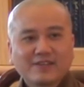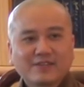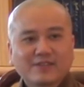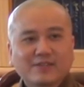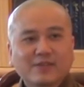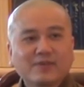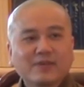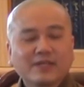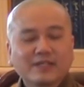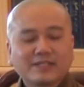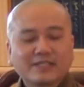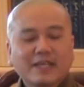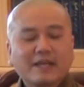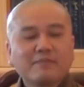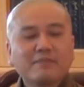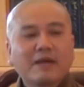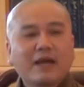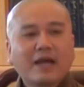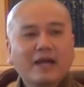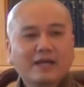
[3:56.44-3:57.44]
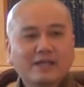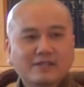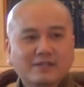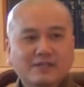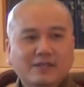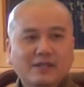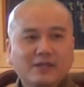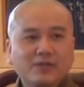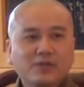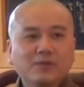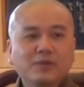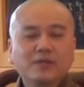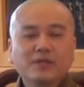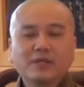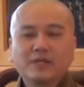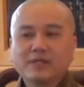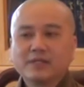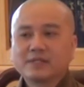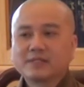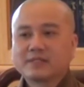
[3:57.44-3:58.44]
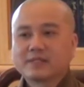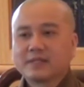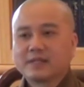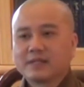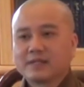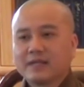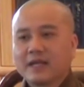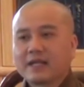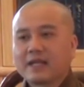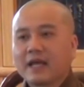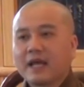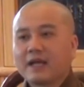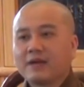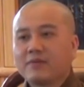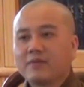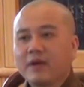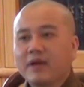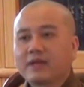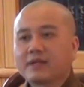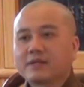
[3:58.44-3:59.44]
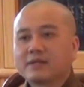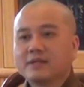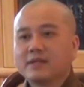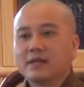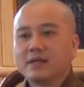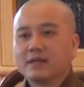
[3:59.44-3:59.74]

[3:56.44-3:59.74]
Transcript: So the same as you heard that I read